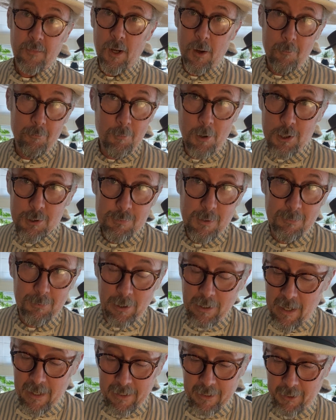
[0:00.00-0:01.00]
Most people
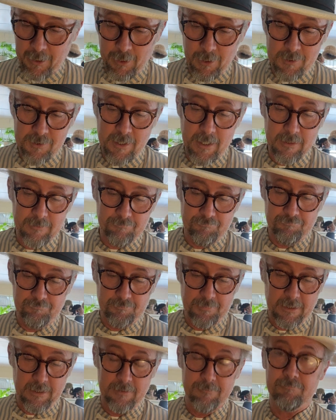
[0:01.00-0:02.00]
aren't going to use 8,
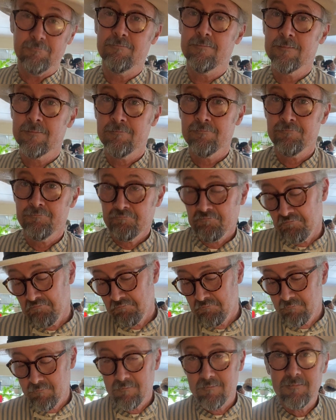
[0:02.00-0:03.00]
but
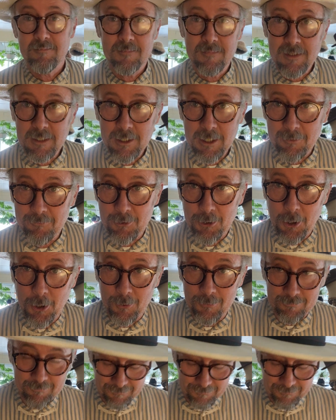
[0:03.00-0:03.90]
you never know.